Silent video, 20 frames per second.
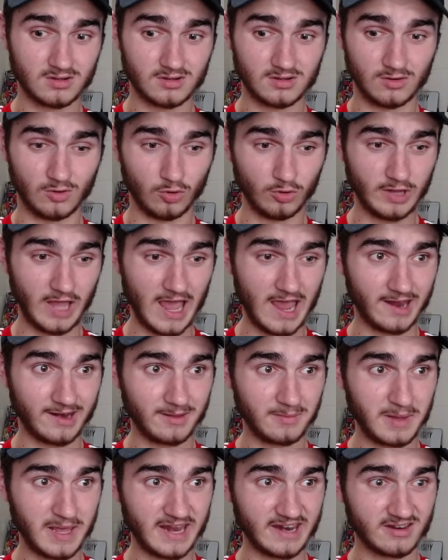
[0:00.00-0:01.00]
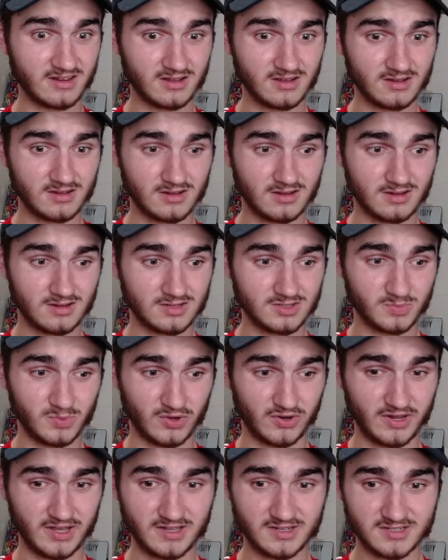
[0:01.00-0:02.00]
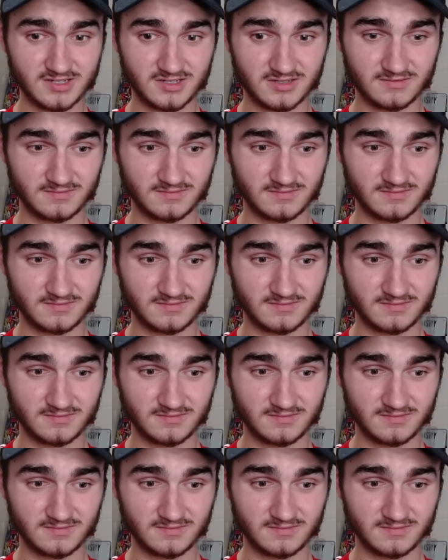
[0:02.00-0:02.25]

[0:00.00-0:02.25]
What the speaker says: or getting him in. To be honest.